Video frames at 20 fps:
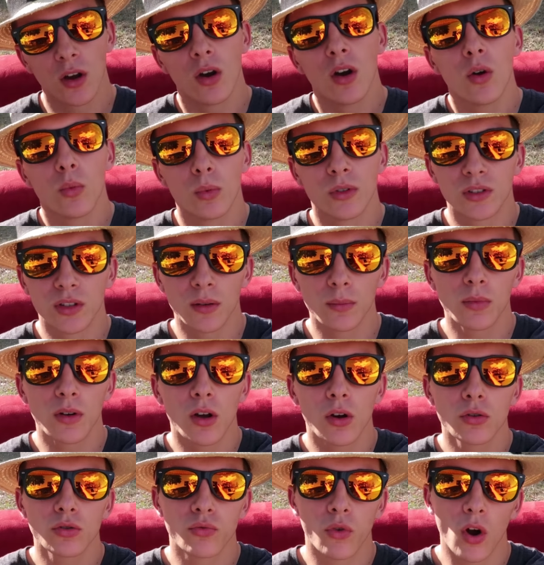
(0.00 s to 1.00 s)
Yo, when something
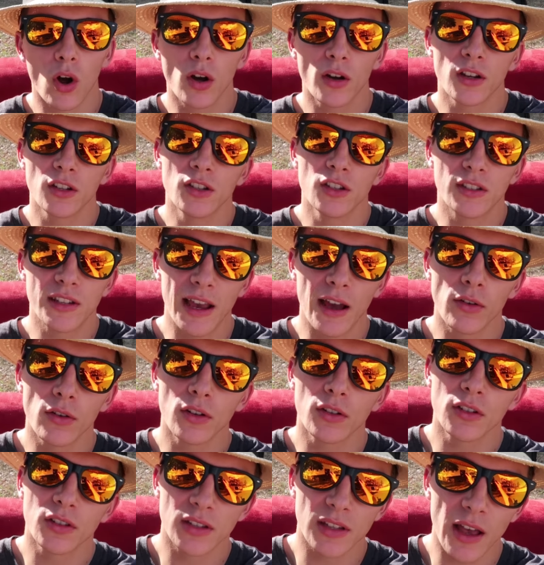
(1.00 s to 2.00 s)
goes wrong and you're down
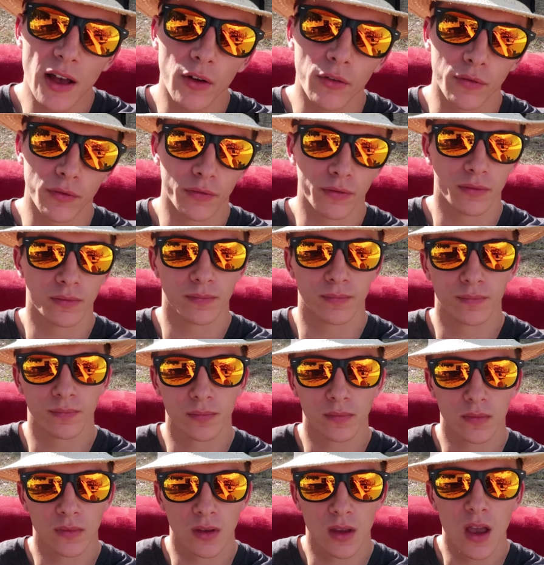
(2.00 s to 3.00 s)
on yourself,
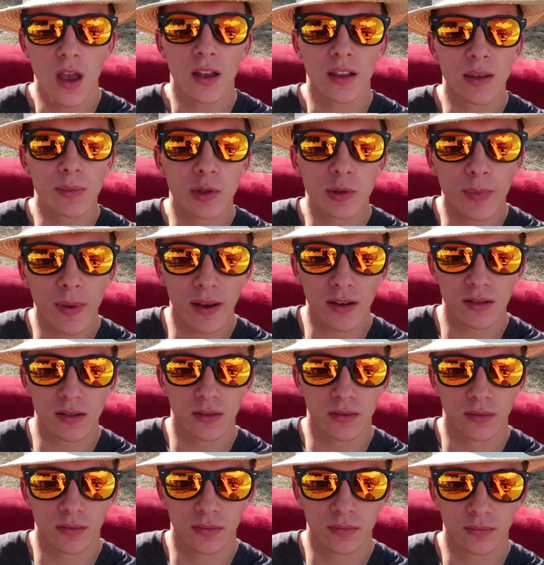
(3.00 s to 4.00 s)
keep
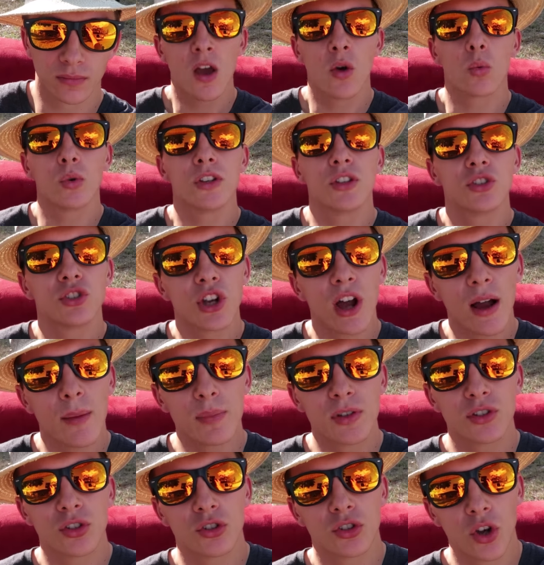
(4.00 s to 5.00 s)
perspective. When your job
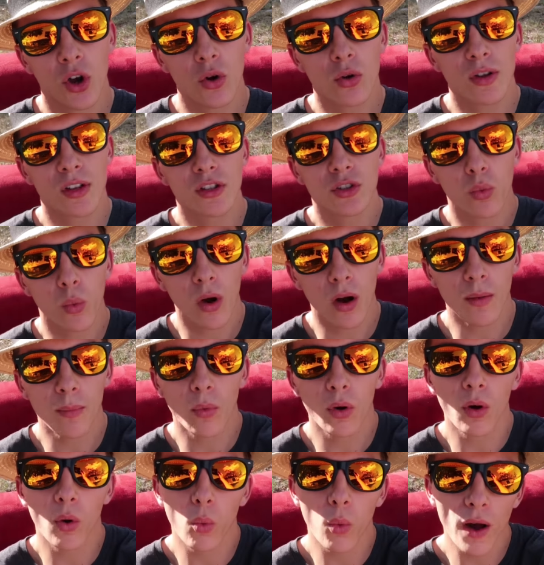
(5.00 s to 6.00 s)
is a joke and you want
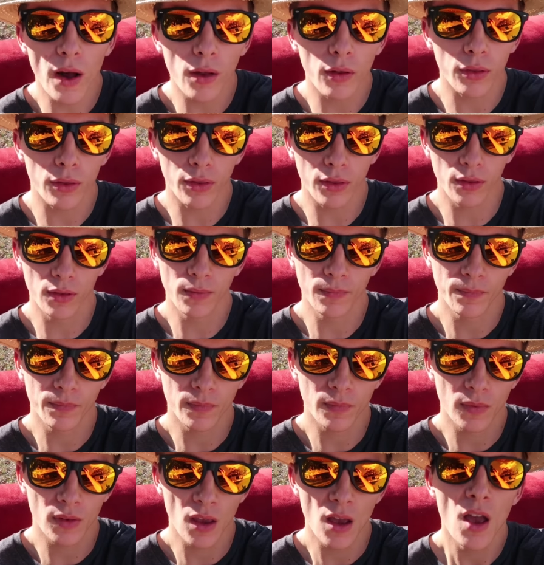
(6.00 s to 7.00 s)
more wealth,
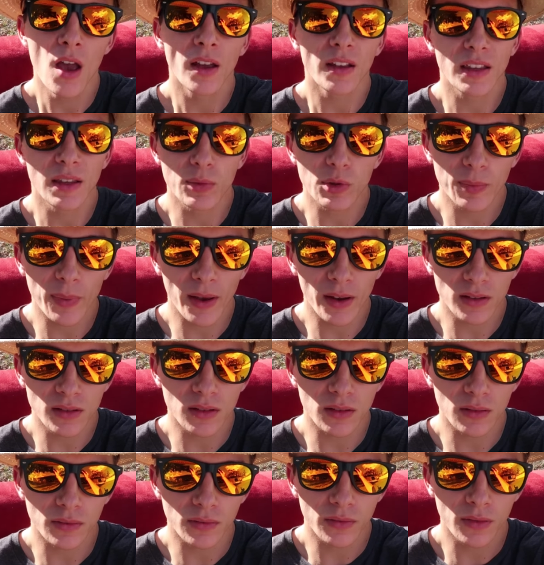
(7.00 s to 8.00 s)
keep
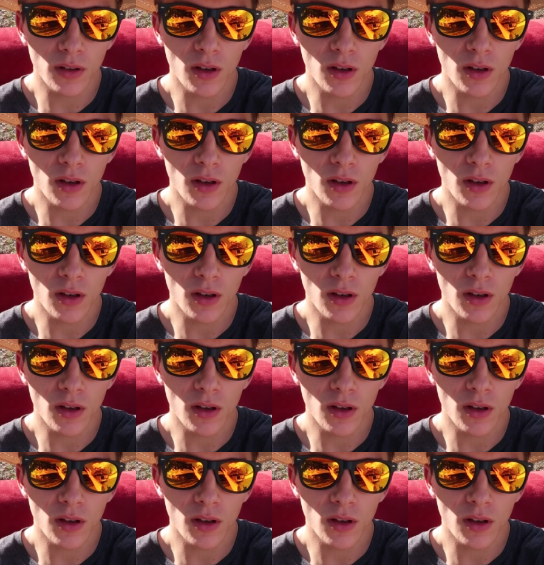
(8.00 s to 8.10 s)
perspective.